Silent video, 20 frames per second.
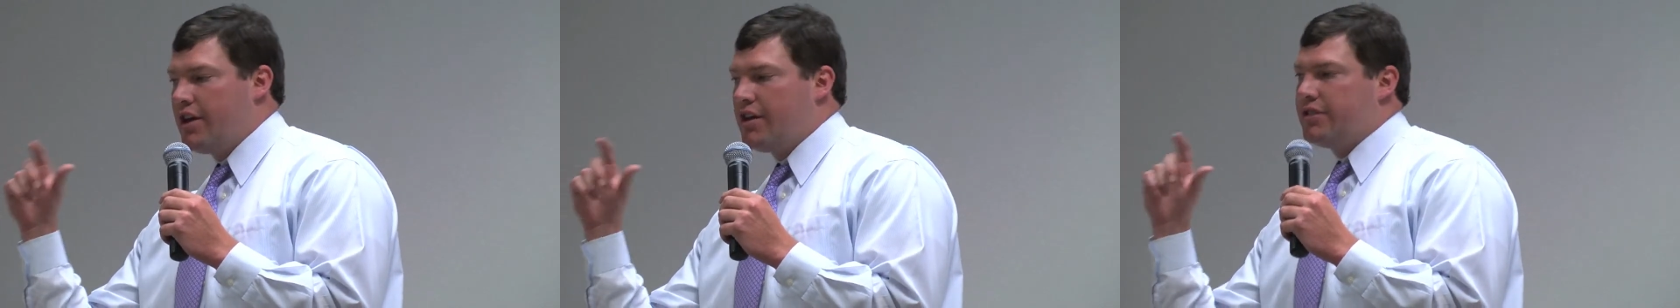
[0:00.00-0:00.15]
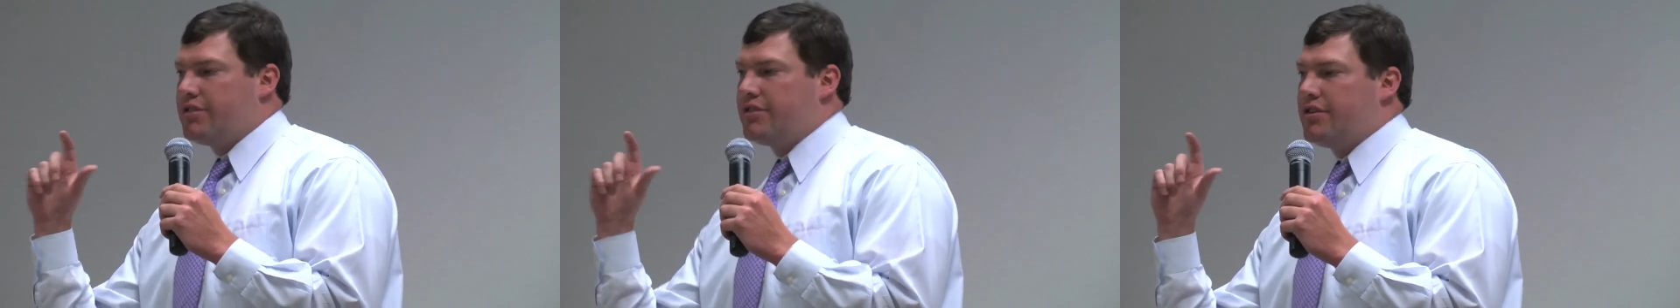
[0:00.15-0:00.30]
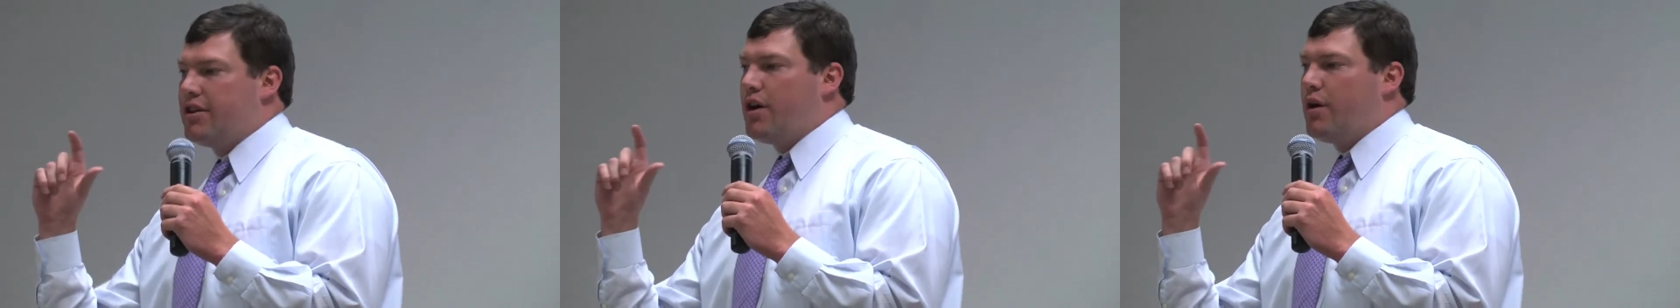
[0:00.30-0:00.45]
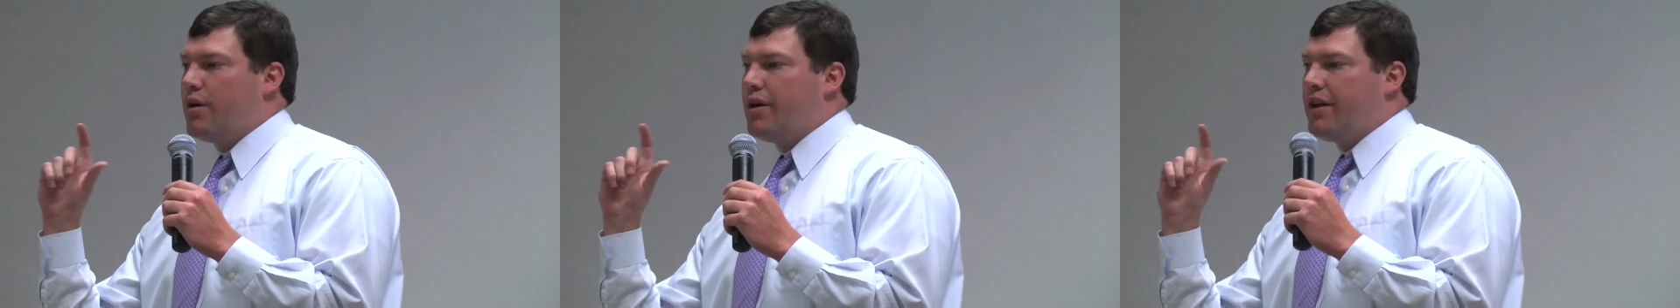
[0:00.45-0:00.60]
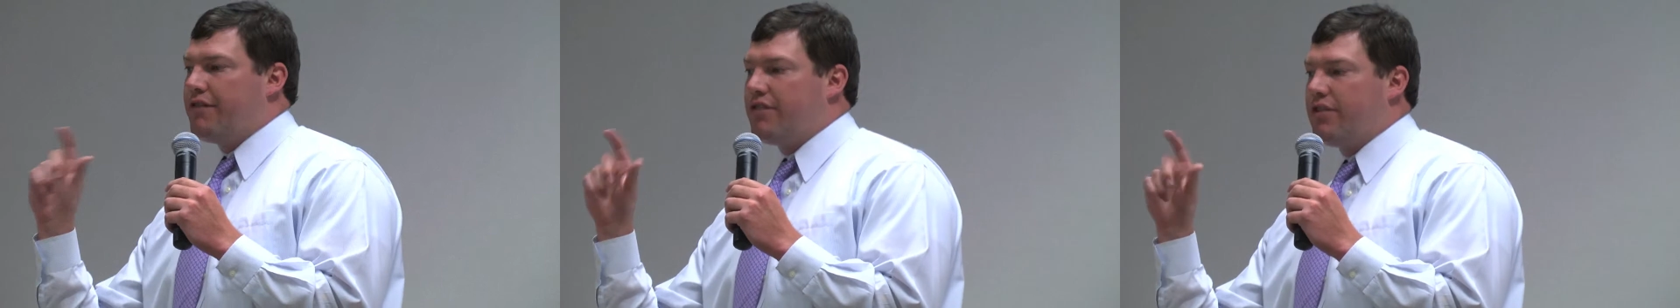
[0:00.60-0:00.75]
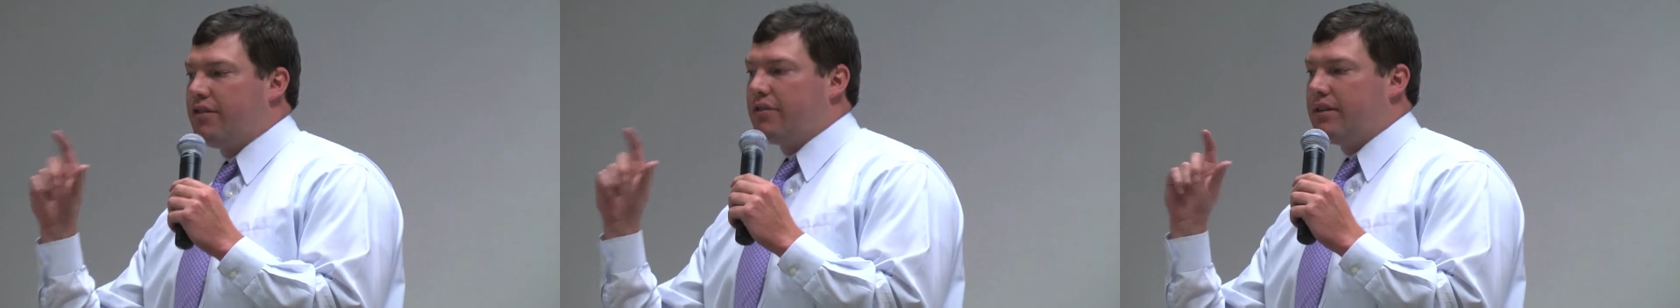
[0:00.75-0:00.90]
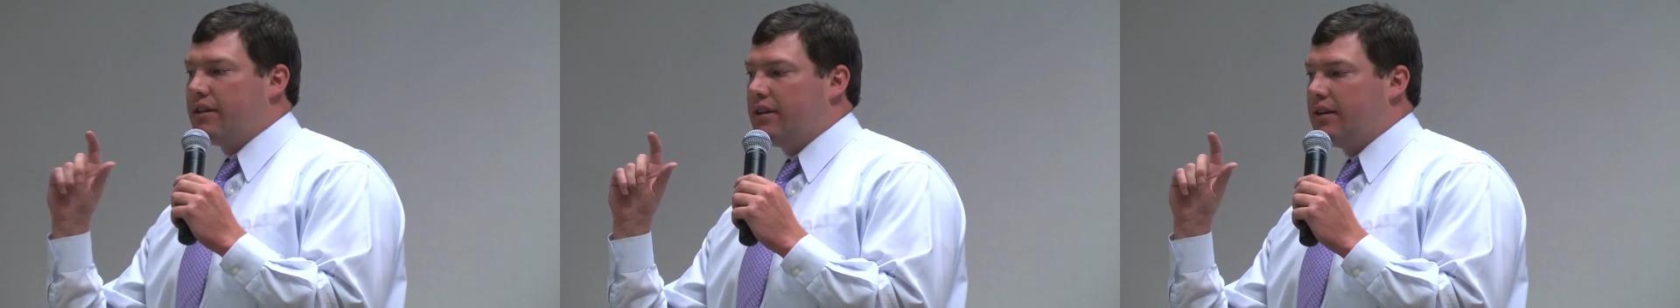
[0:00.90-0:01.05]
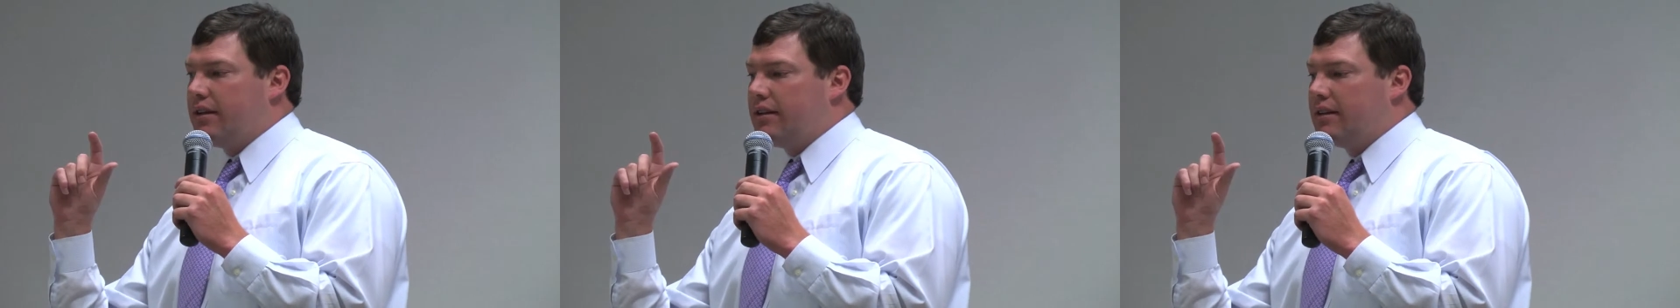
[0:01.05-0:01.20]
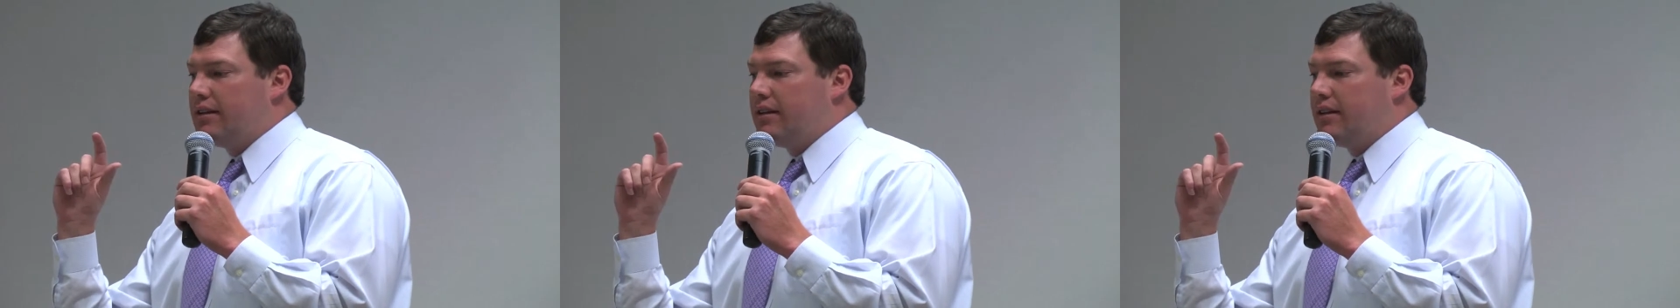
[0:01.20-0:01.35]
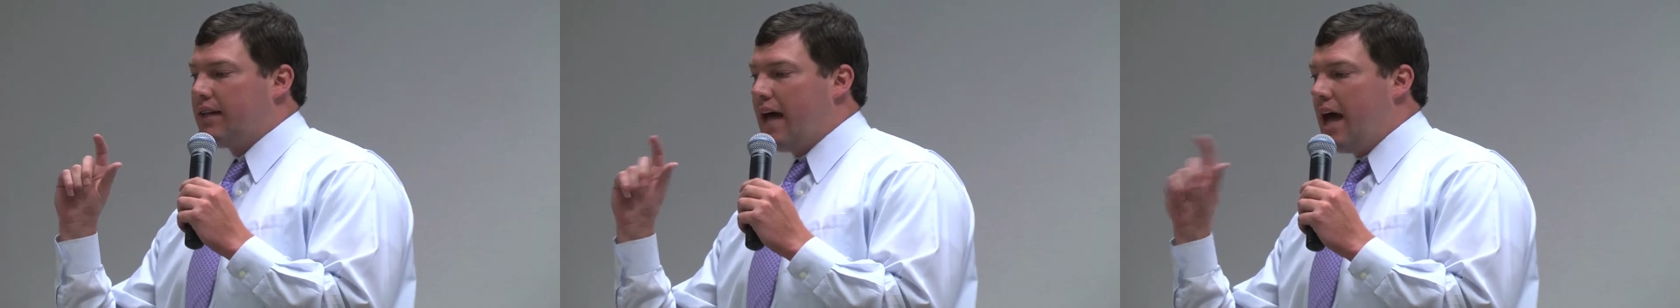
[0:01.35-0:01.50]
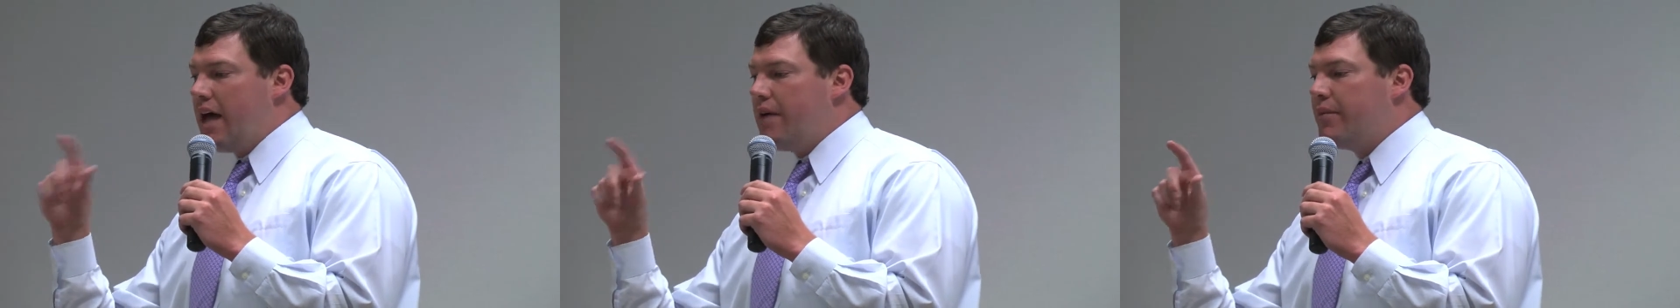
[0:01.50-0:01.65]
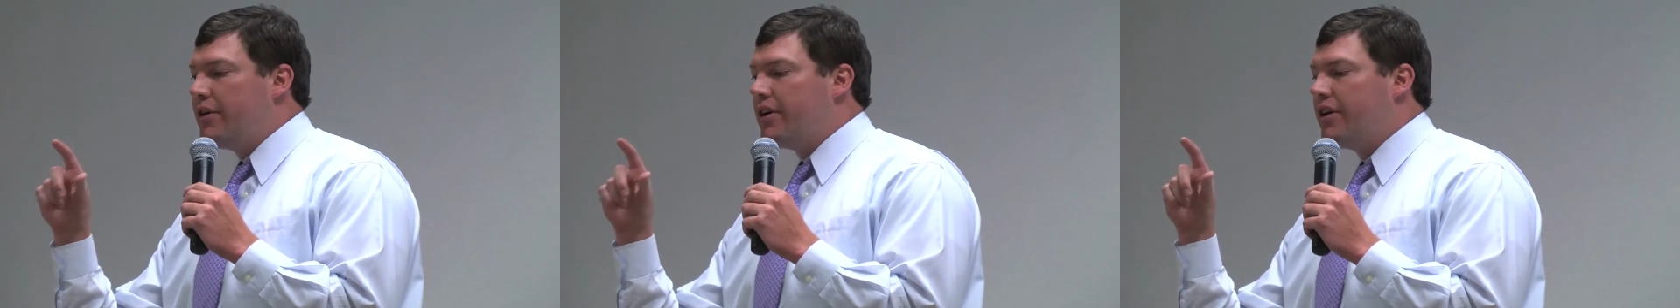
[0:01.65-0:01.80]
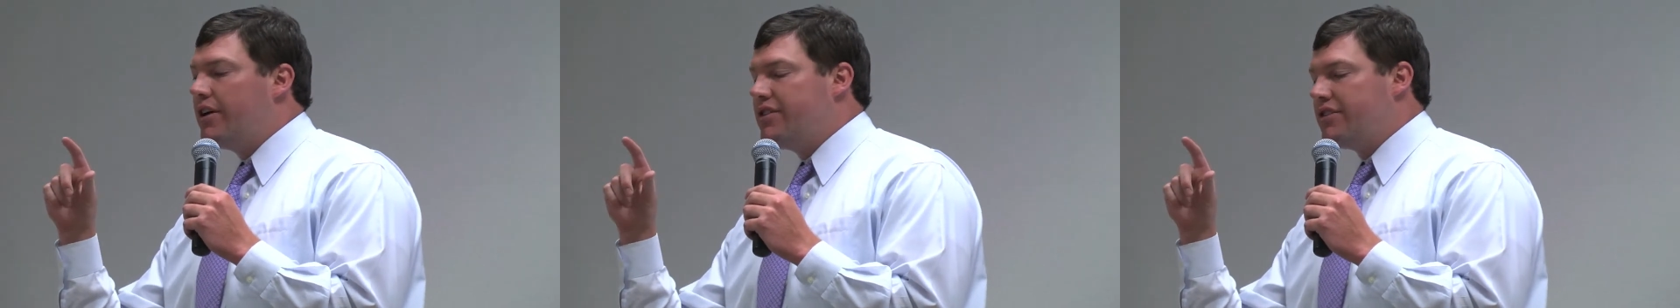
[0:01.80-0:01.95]
So if your
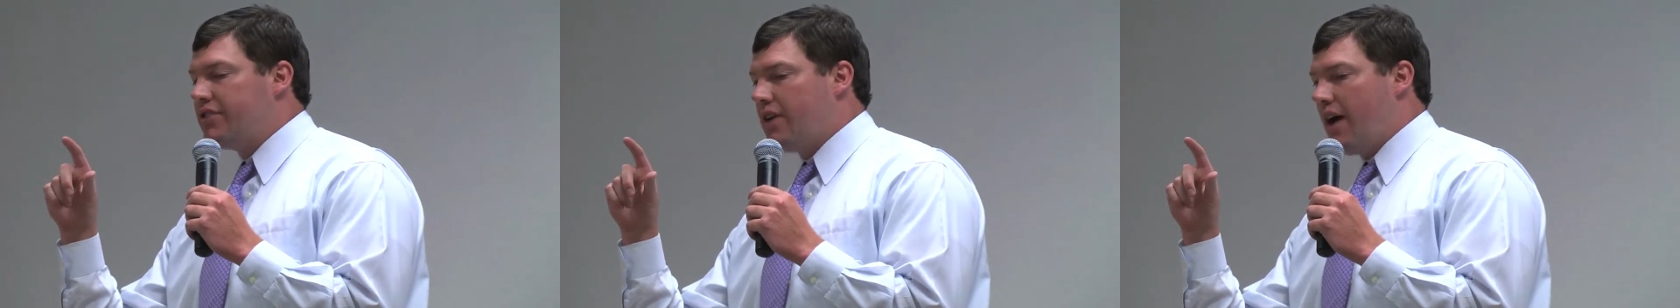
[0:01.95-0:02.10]
liabilities